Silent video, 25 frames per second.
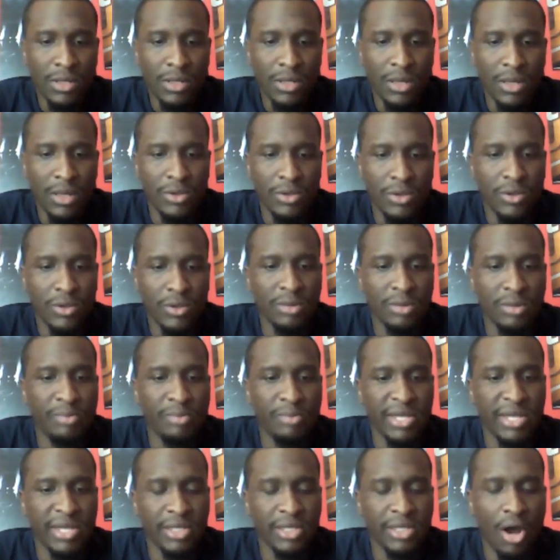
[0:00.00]
You know, the
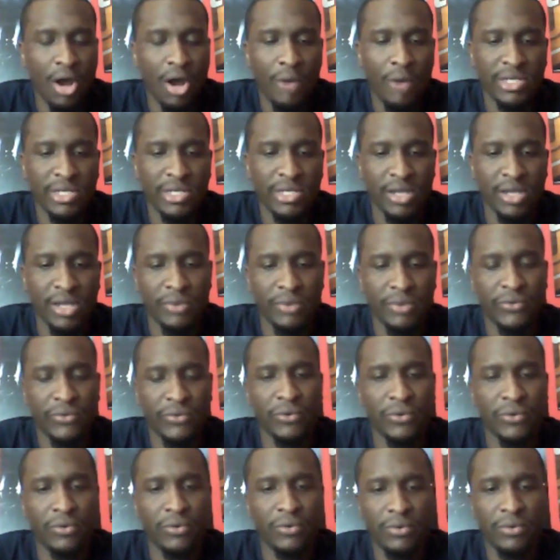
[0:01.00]
bench always come
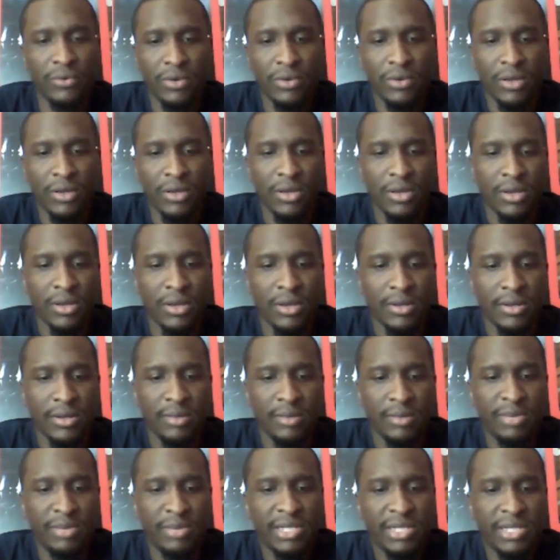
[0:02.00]
through. The
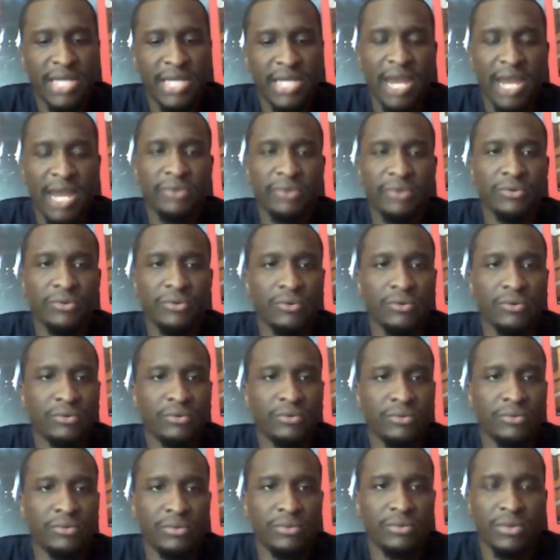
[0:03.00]
bench came through.
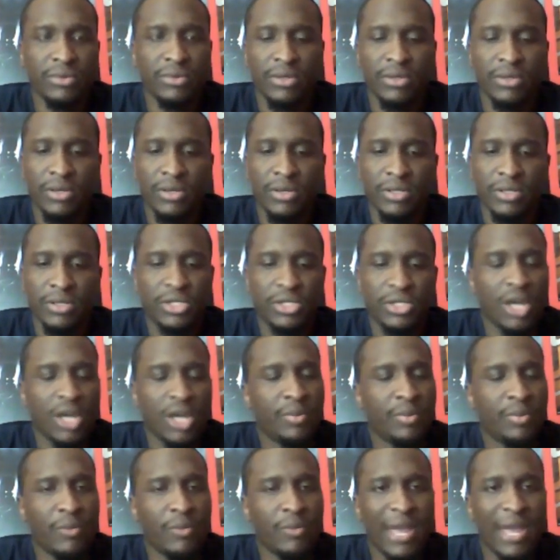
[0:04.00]

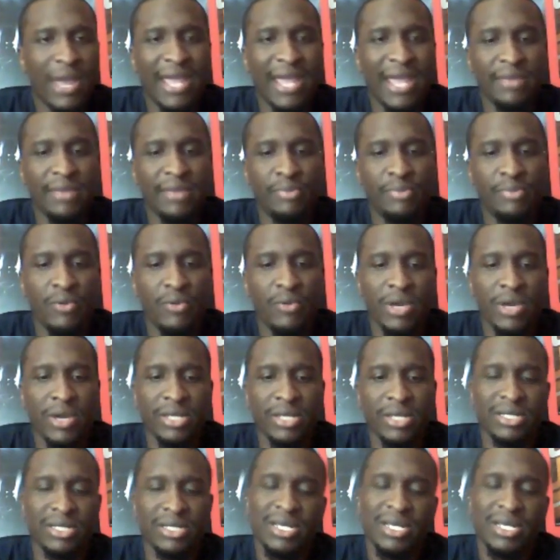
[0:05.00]
Shumpert with 8
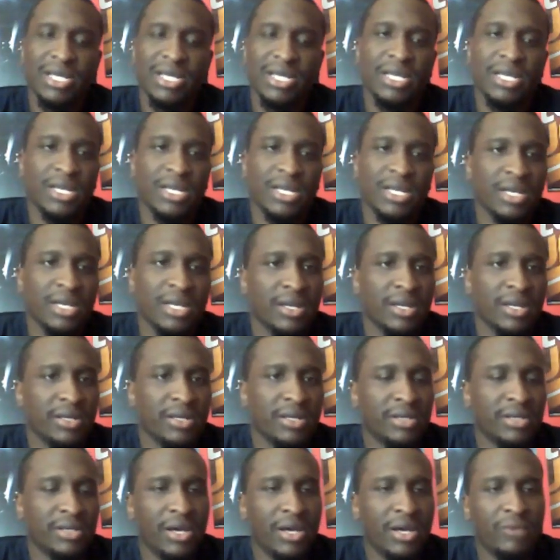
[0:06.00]
points.
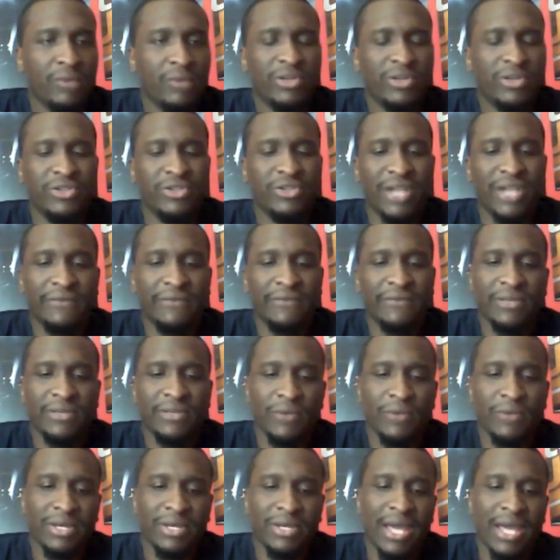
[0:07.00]
Richard Jefferson
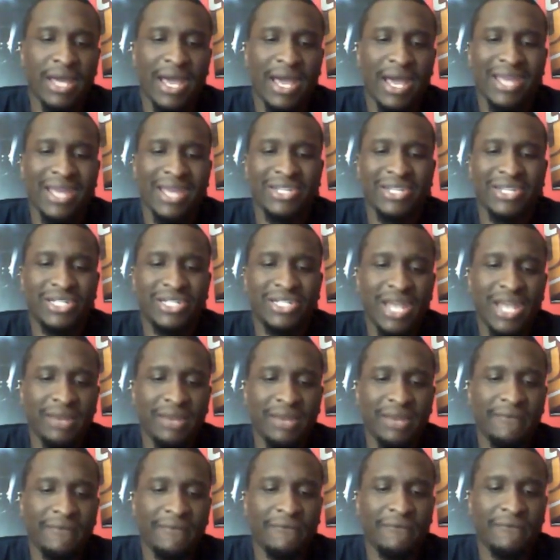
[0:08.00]
with 9. Shannon
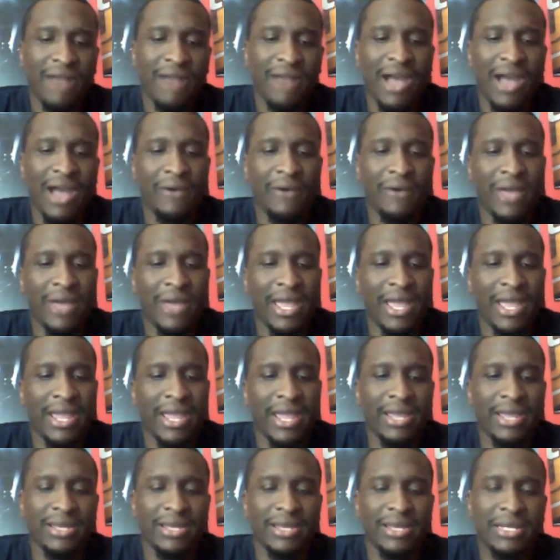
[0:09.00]
Fry with
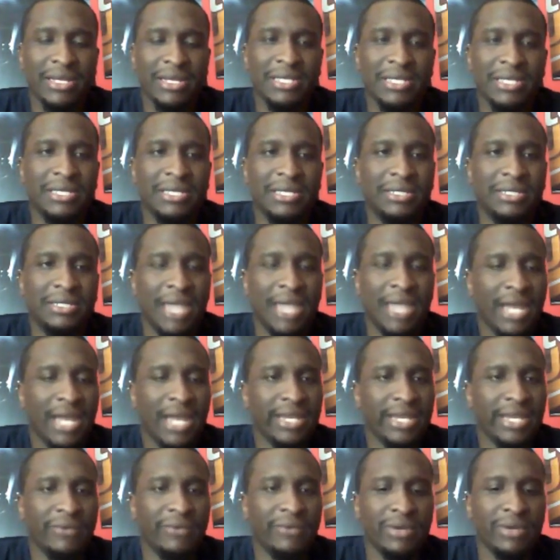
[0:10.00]
8.
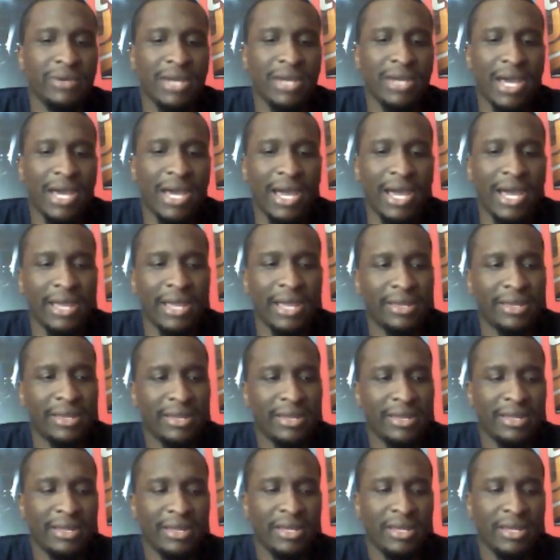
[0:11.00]
Delly with 9.
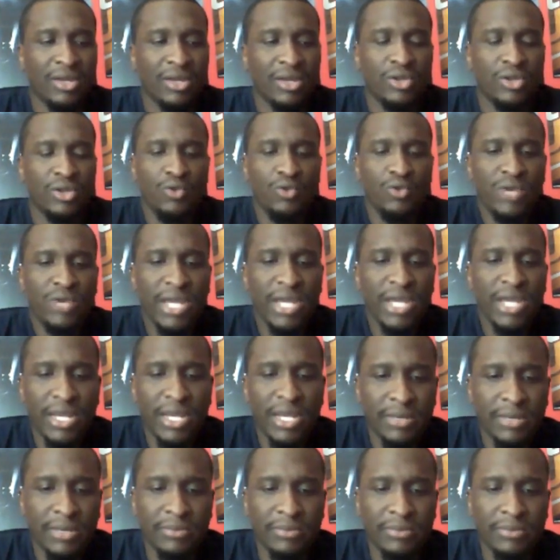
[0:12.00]
You getting